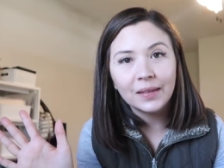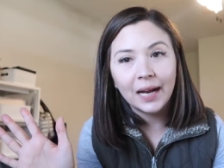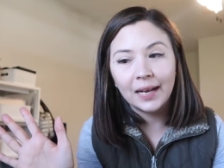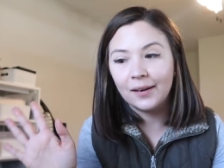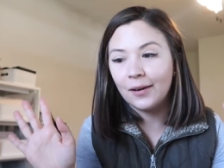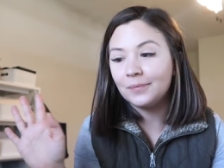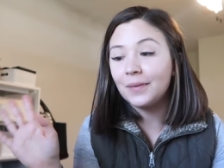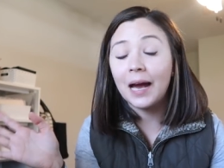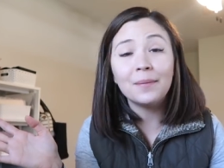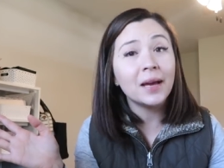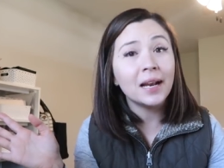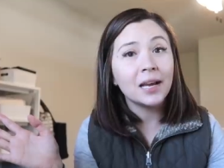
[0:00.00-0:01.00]
I don't know.
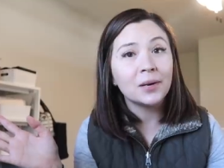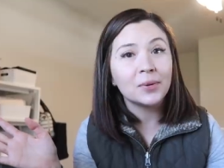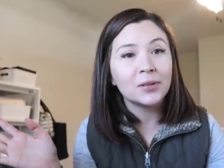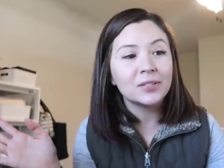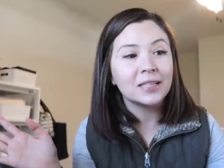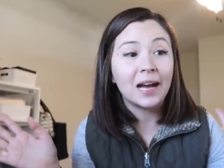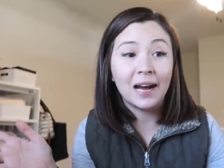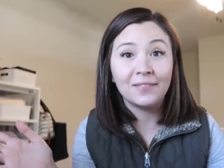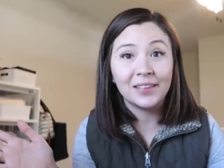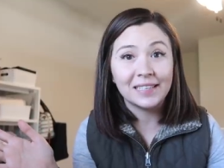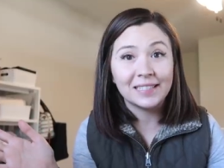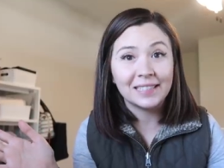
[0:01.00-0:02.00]
I'm not a hair person,
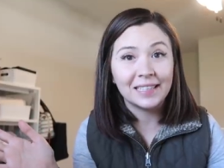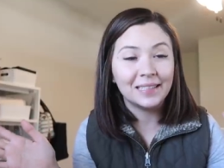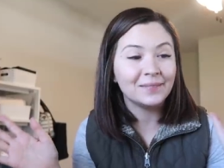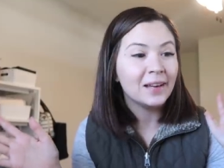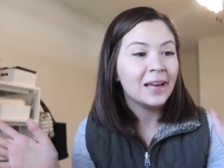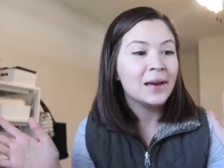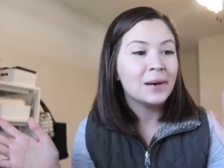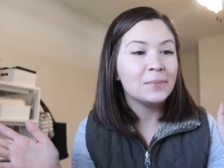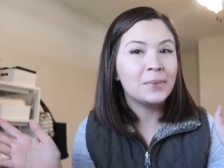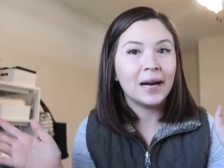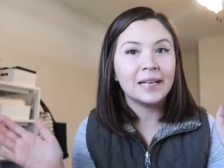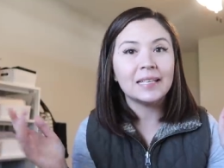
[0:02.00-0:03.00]
obviously,
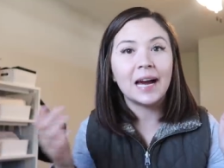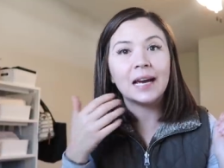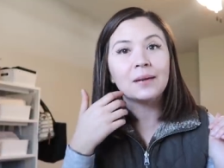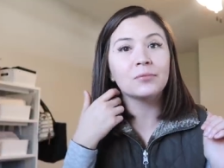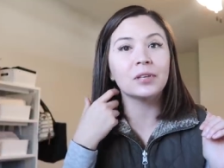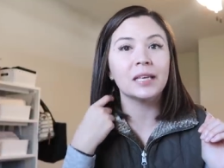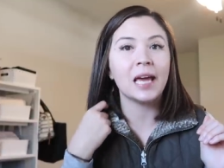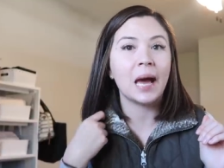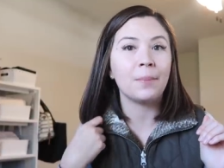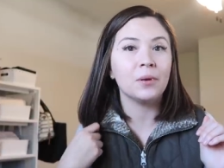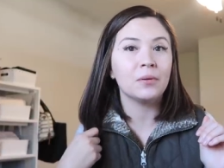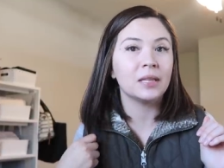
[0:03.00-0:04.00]
but I am really
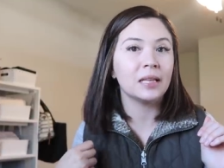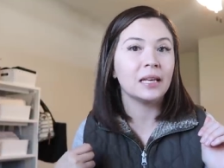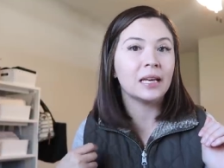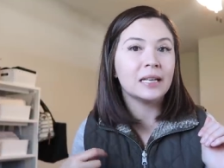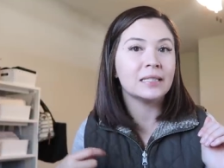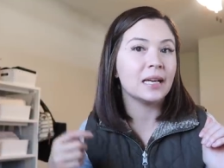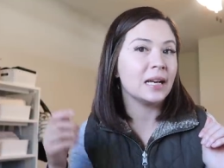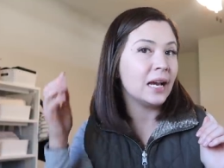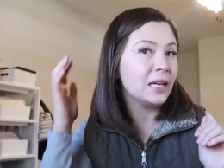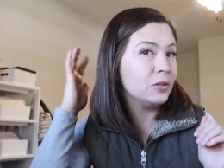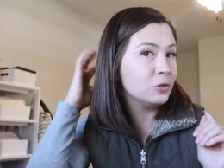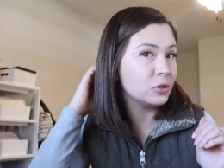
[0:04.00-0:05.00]
happy with it. Like I said, I
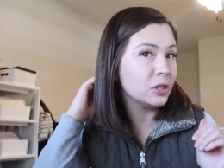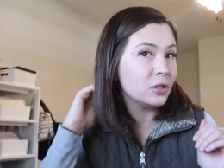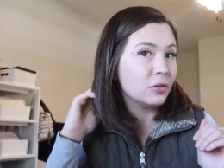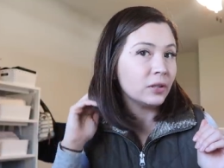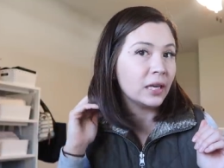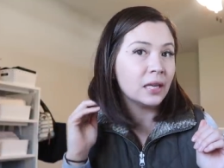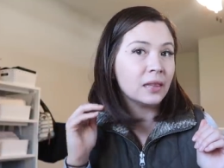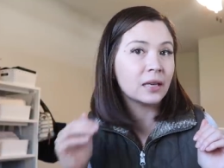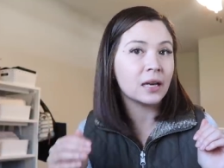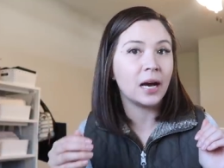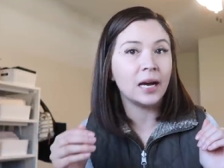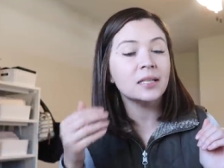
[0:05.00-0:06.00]
usually don't like the
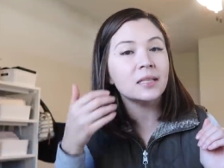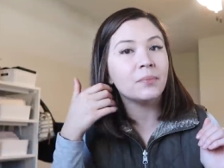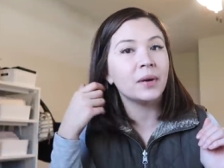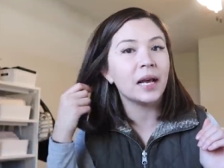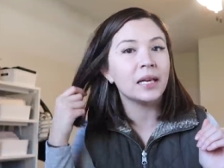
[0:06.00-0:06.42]
cut, but